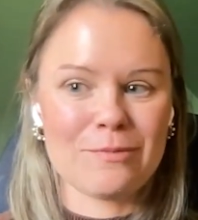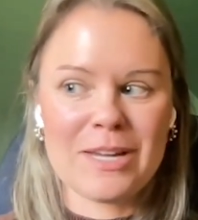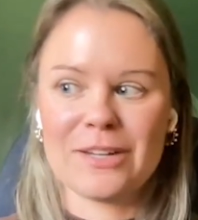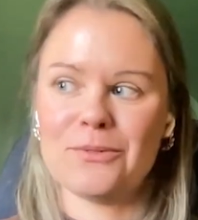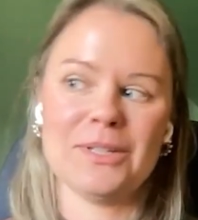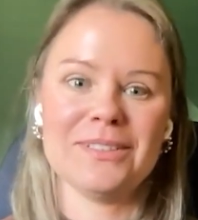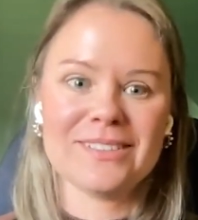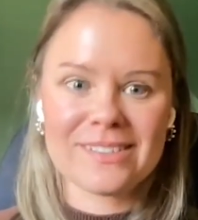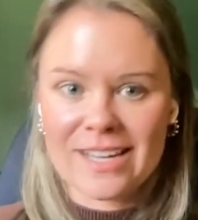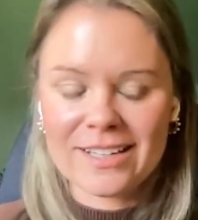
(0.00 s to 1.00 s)
man,
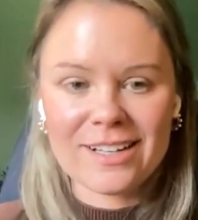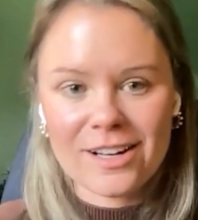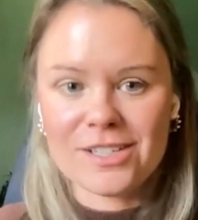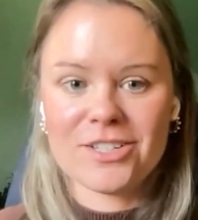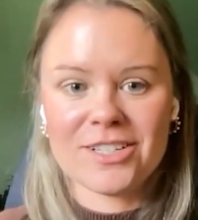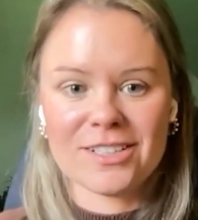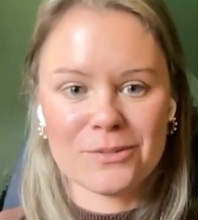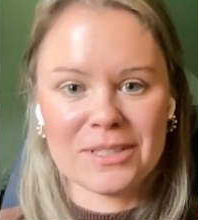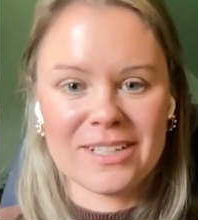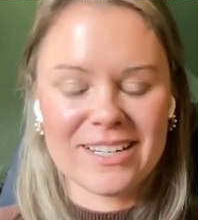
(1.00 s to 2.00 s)
one sad college kid
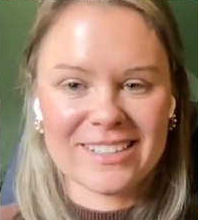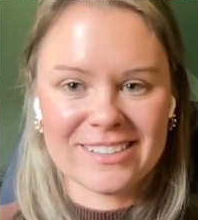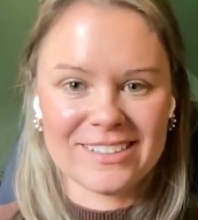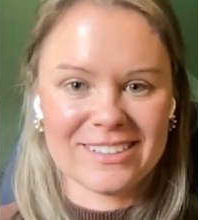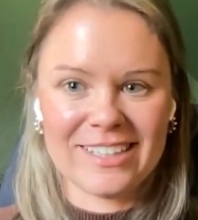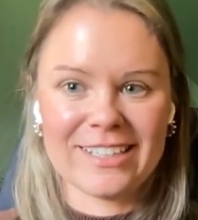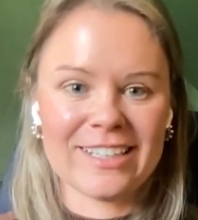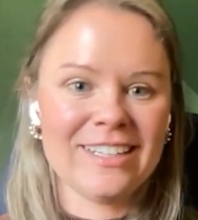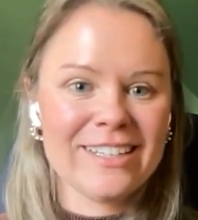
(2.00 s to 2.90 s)
one day is going to